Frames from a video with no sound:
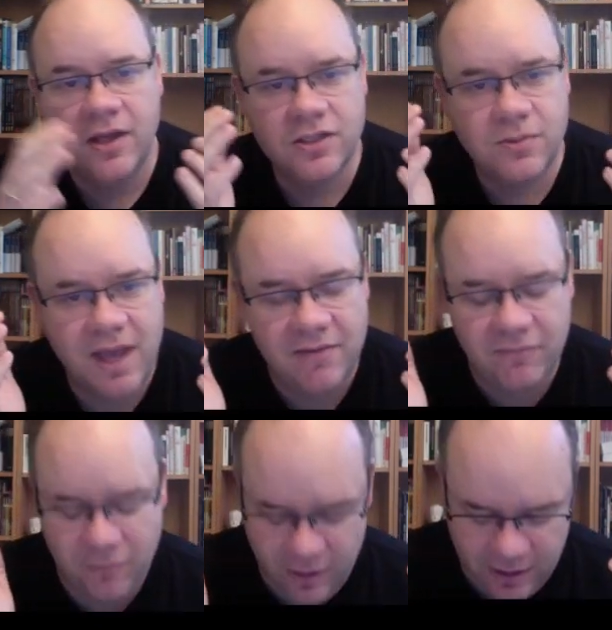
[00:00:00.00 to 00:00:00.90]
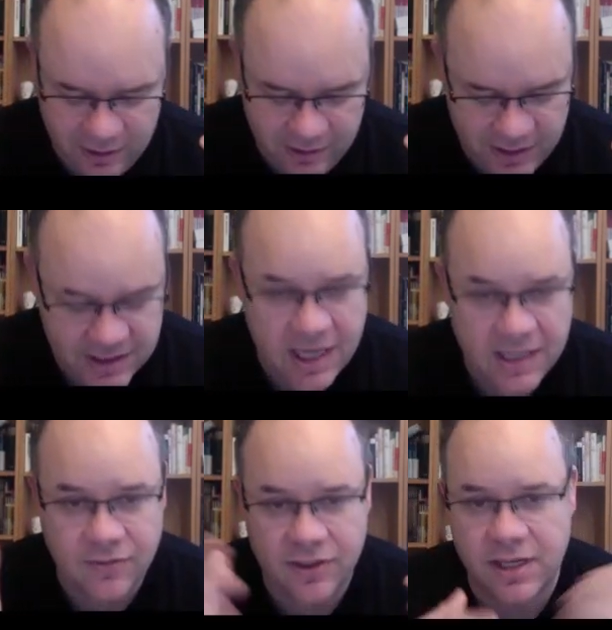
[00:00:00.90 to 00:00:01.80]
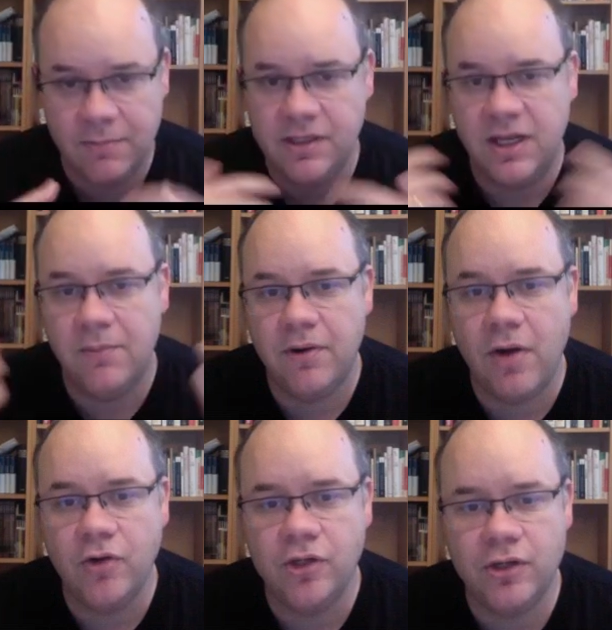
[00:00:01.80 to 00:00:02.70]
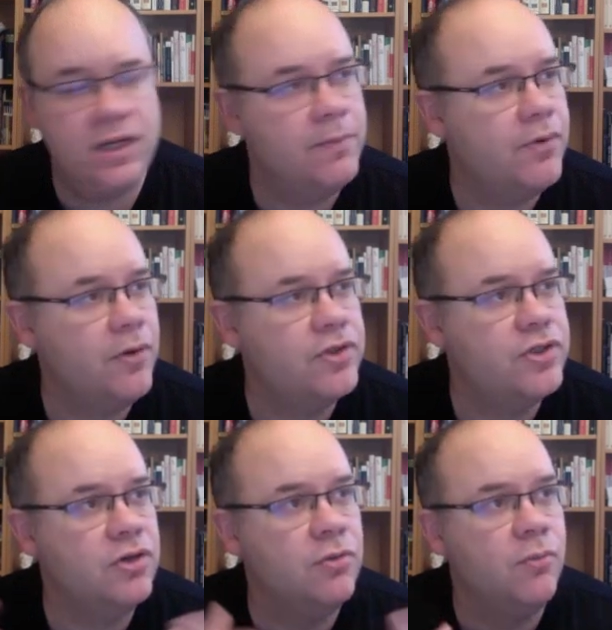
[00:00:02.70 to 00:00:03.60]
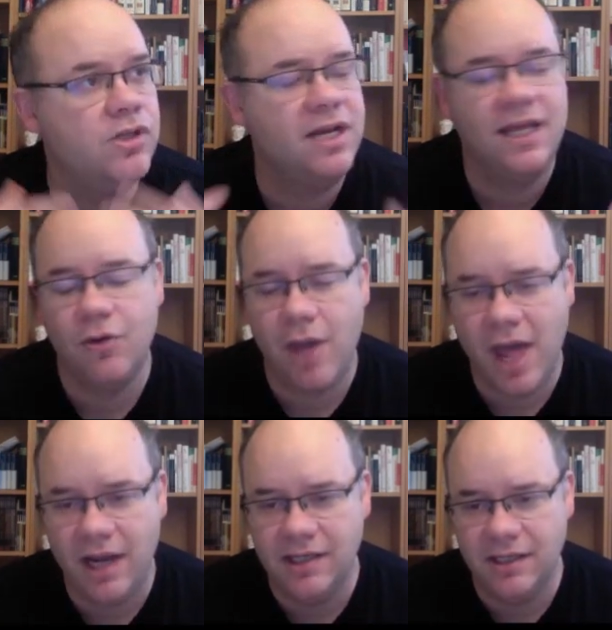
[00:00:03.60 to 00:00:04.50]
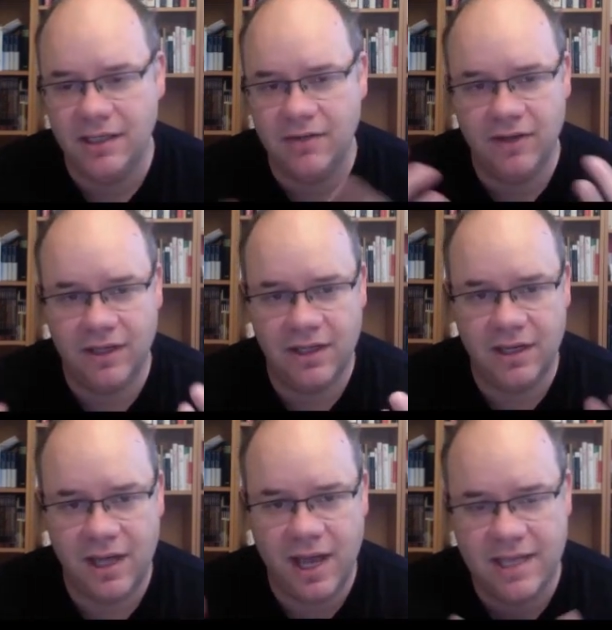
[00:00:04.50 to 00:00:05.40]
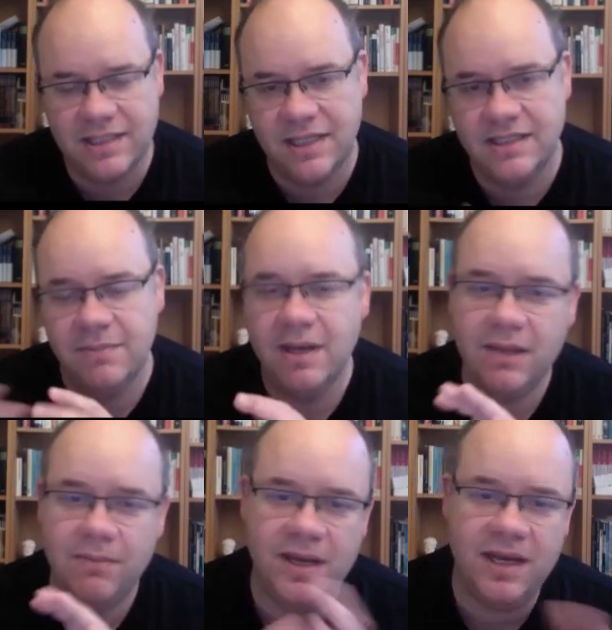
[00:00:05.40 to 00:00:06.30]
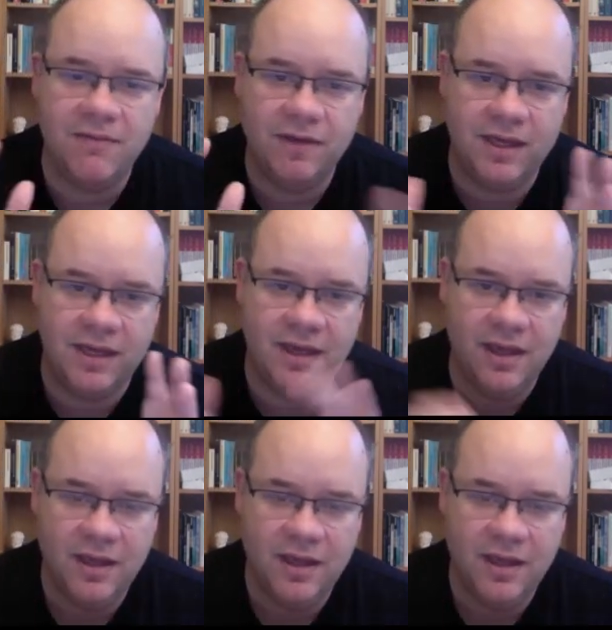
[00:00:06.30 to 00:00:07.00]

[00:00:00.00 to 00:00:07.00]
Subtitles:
So we have, in this case, for example, the approach to multilinguality that Wikidata has, that Semantic MediaWiki